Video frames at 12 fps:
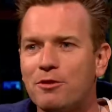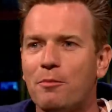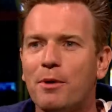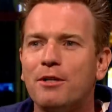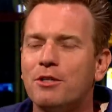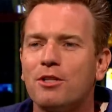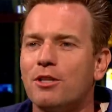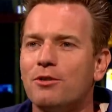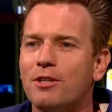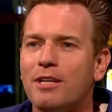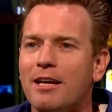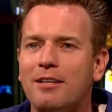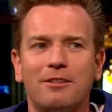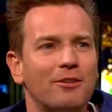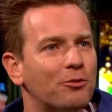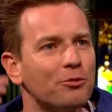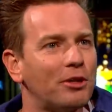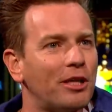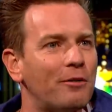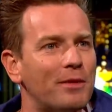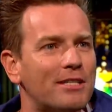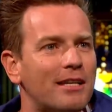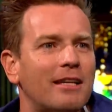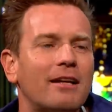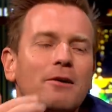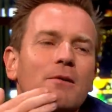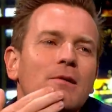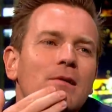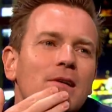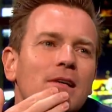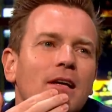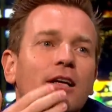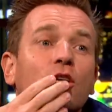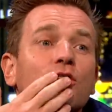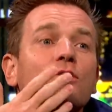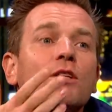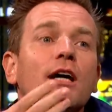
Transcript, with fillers: to remind each other, you, can't, you couldn't hear me say that, or... Because the